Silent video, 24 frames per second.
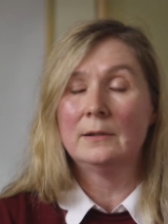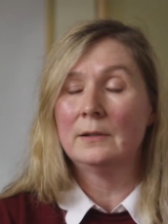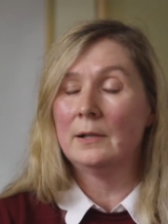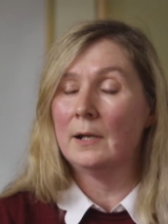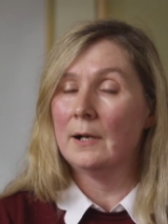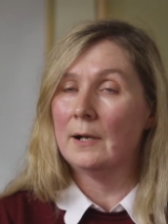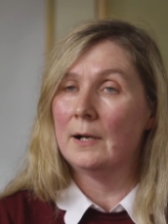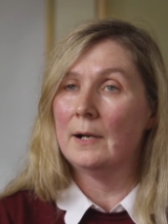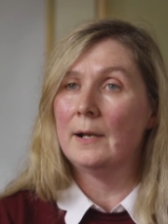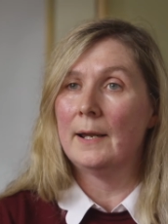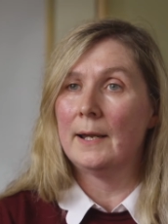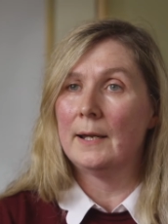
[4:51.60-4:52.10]

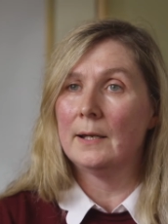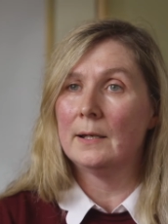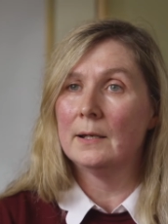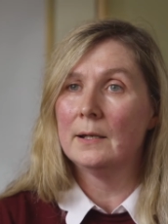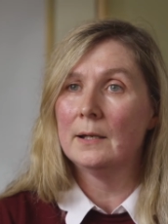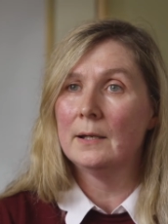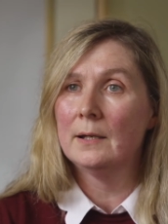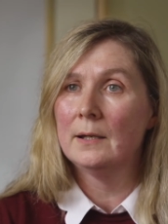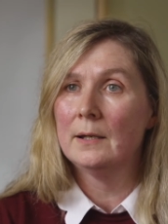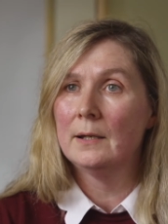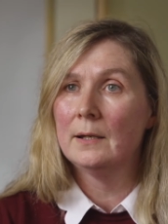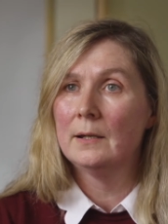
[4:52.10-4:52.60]
learning
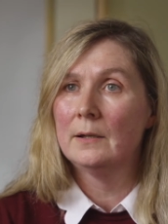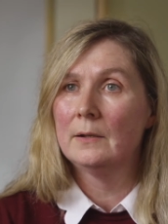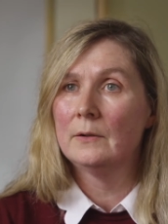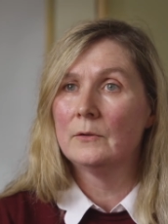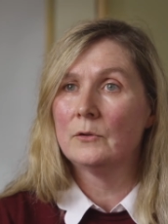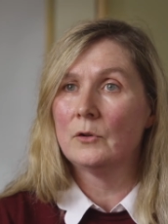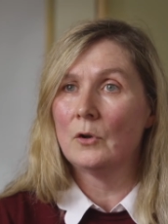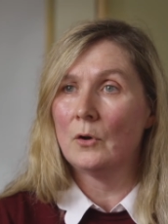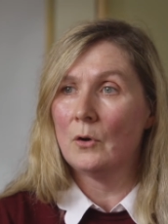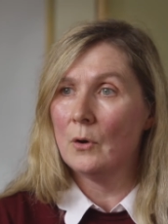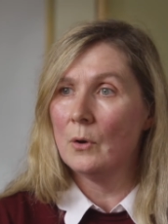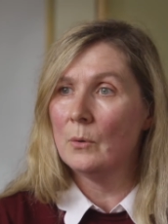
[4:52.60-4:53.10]

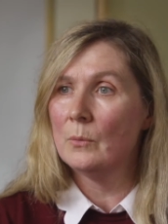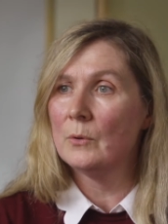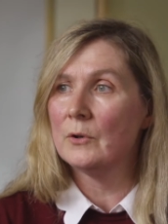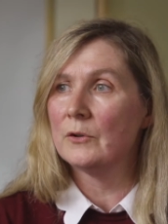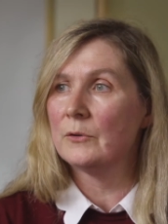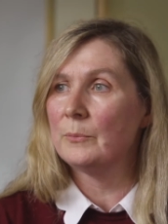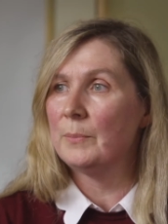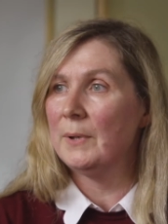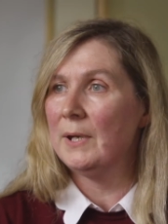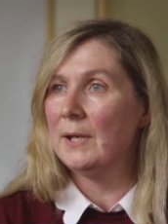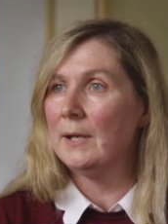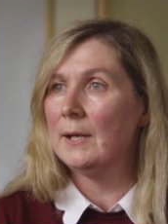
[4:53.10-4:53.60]
to always
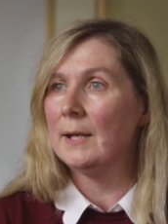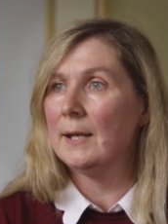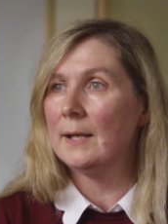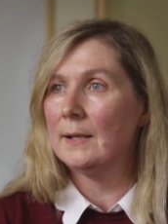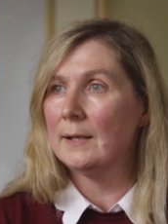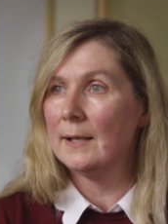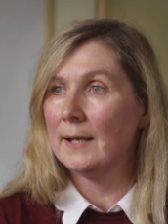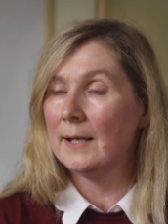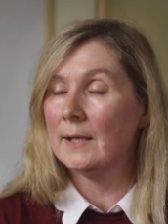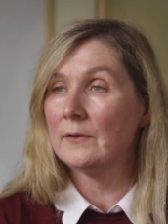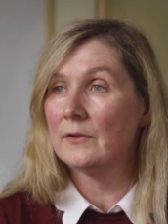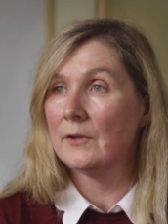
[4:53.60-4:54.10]
be
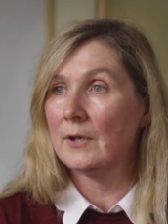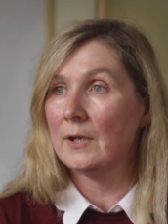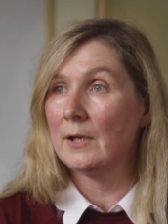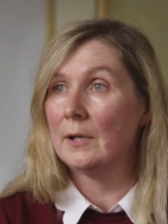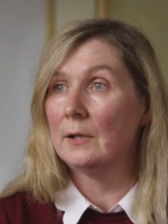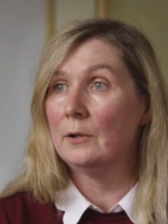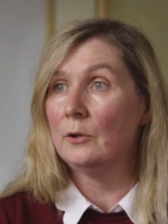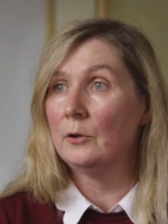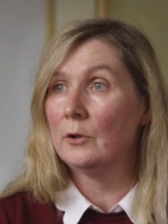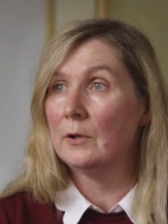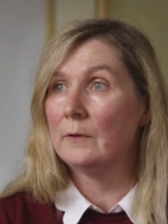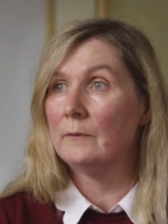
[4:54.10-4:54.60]
enhancing
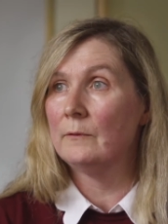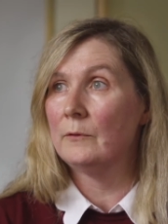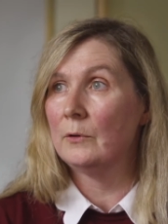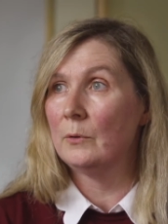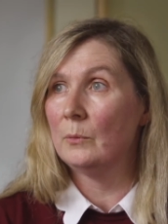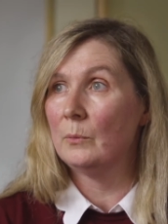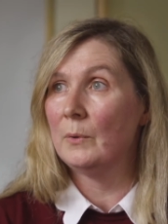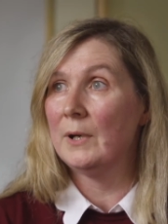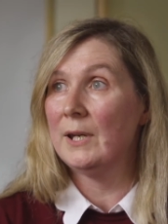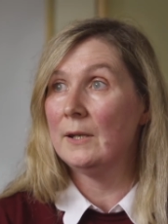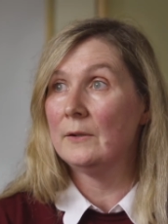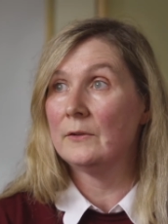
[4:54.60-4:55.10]
and looking for
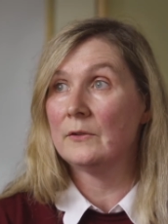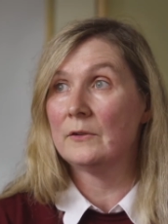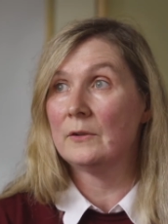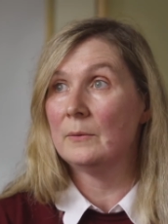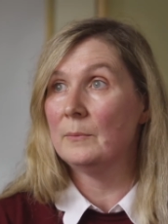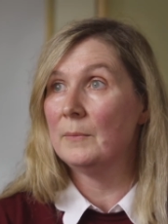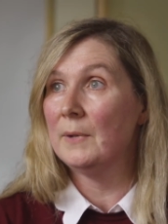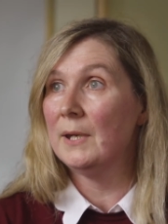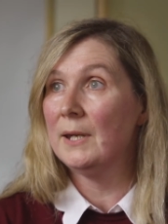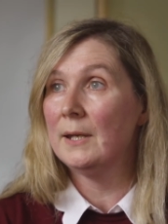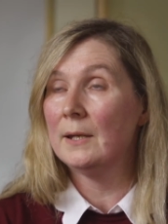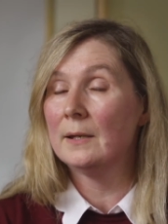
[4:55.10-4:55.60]
ways to
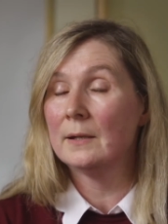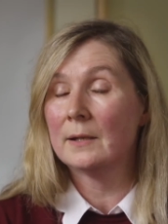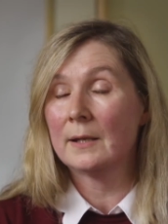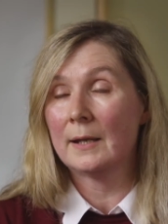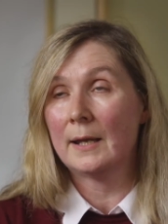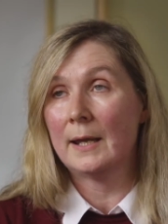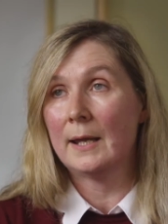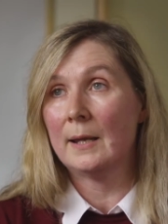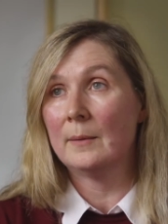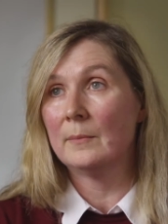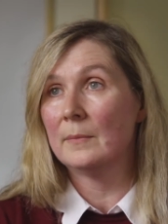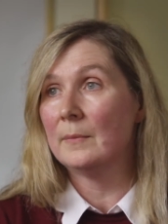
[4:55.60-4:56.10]
make
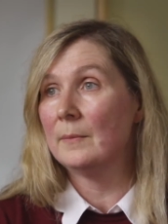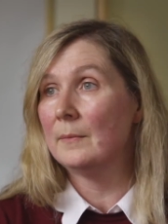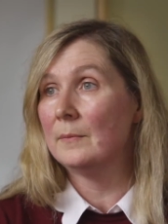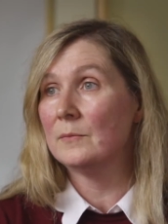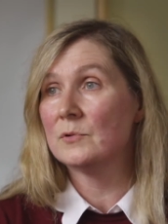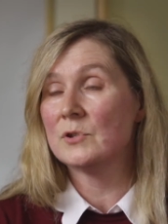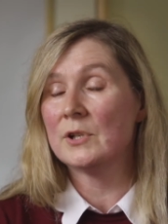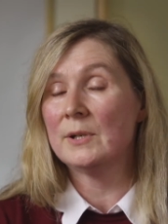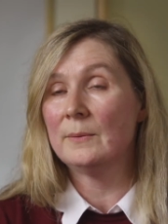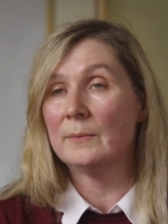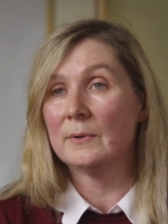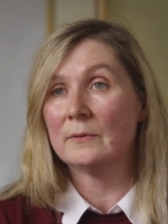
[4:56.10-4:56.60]
um,
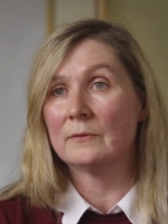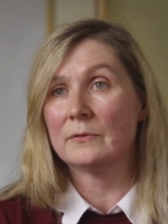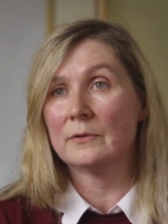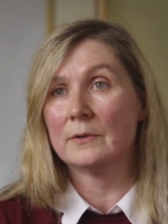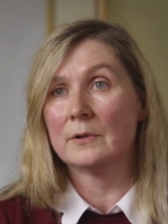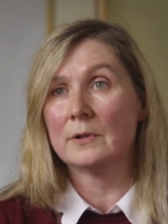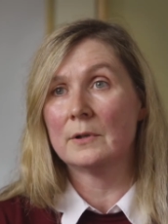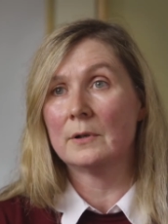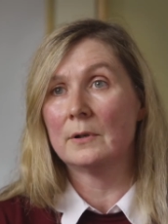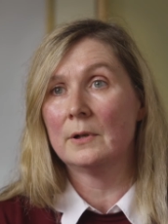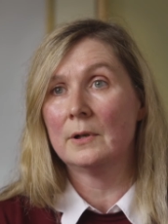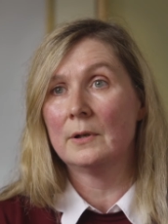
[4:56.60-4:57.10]
treatment
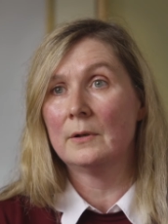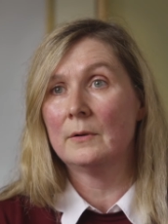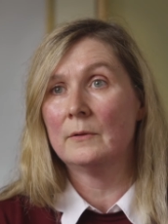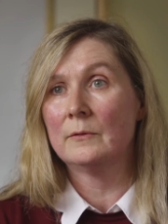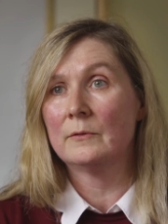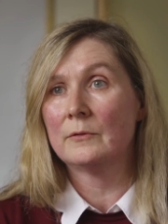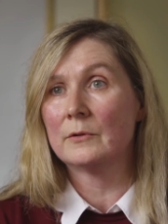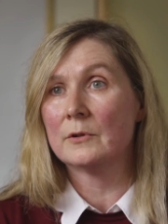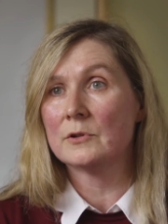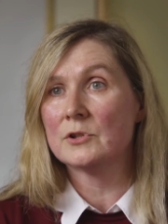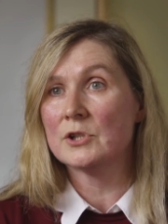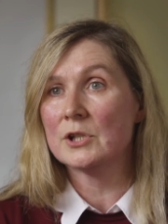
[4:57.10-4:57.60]
for
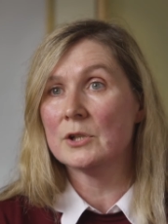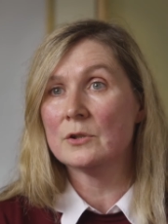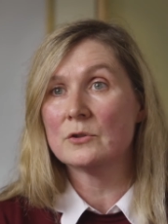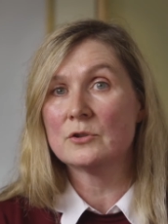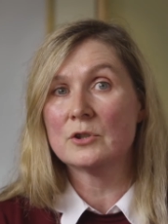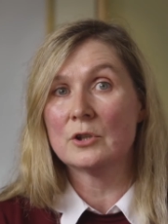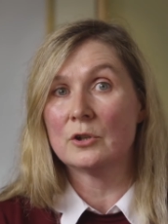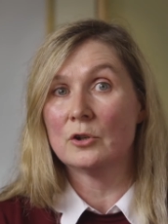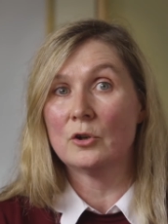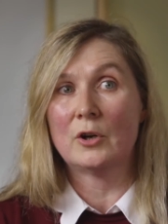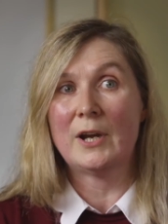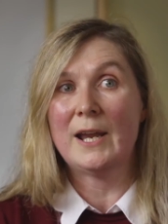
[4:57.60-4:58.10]
for
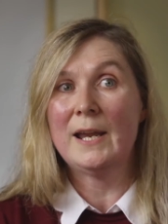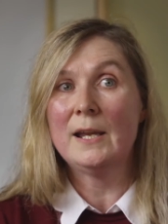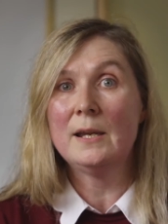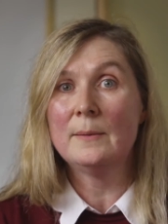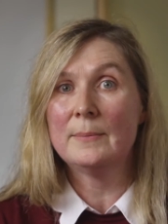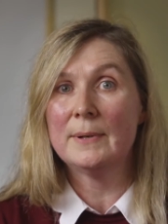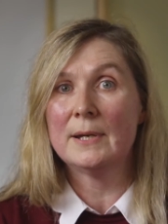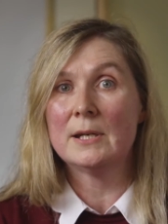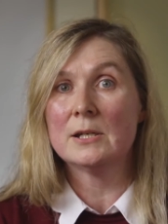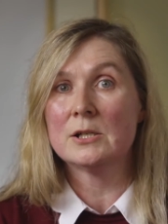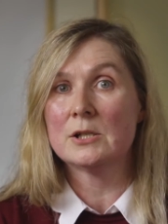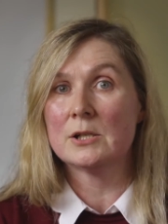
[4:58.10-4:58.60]
children or any
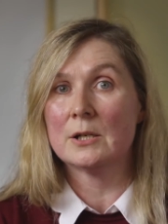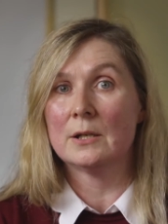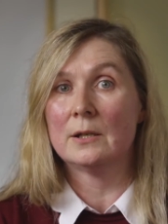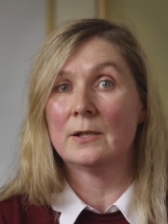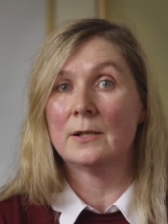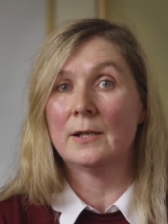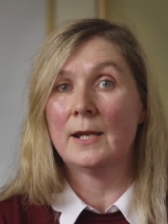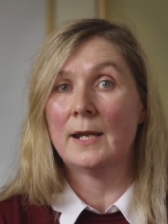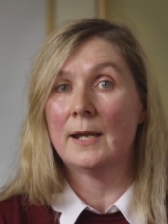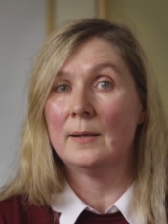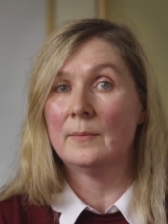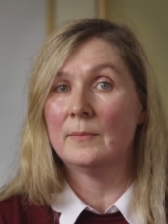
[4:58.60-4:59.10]

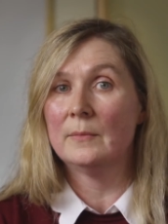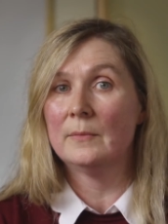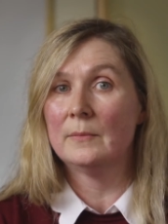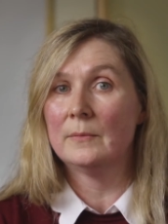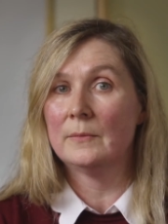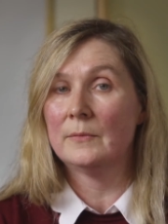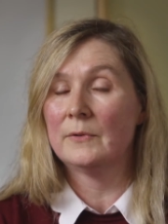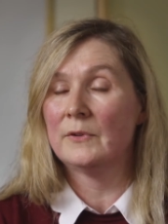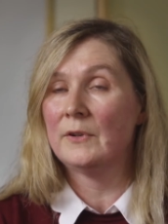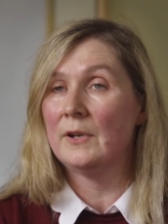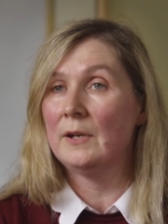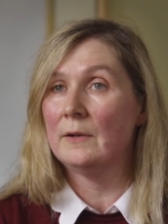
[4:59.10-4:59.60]
patient um,
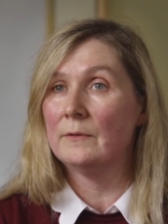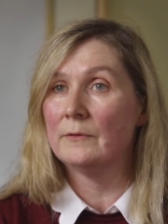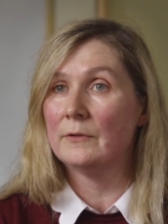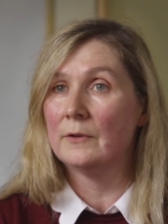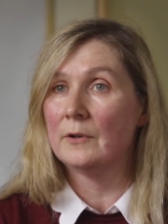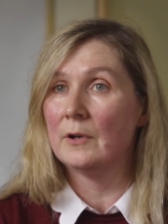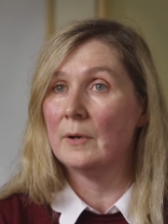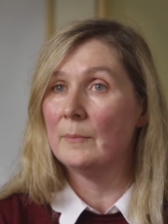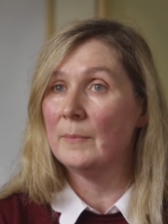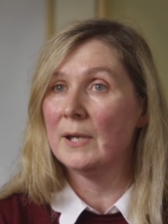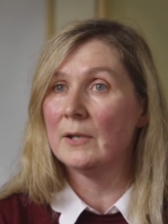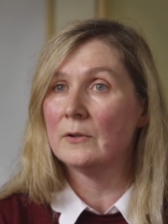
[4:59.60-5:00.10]
safer
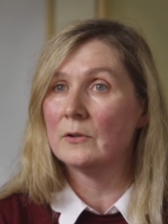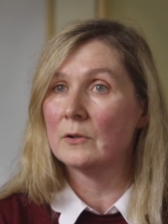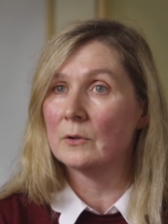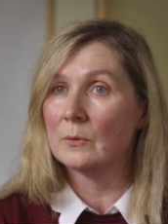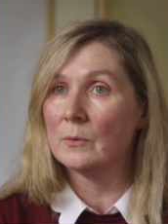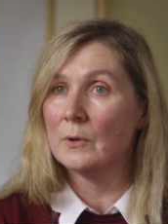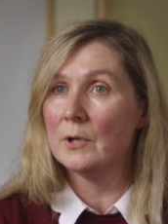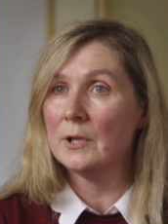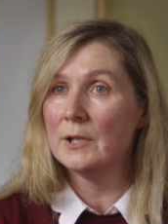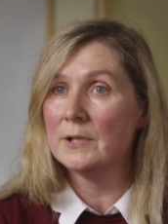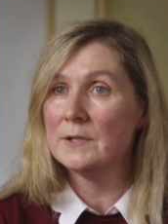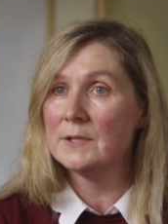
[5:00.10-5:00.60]
and better
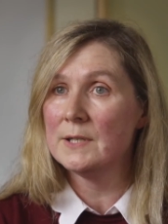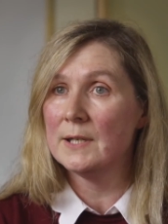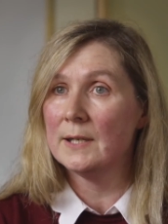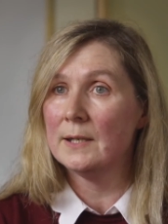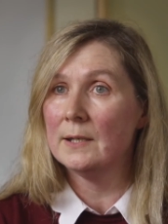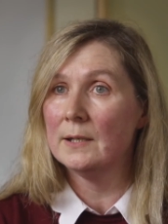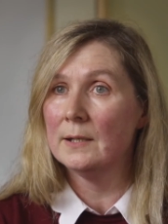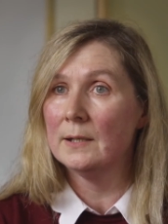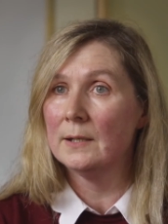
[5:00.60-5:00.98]
quality.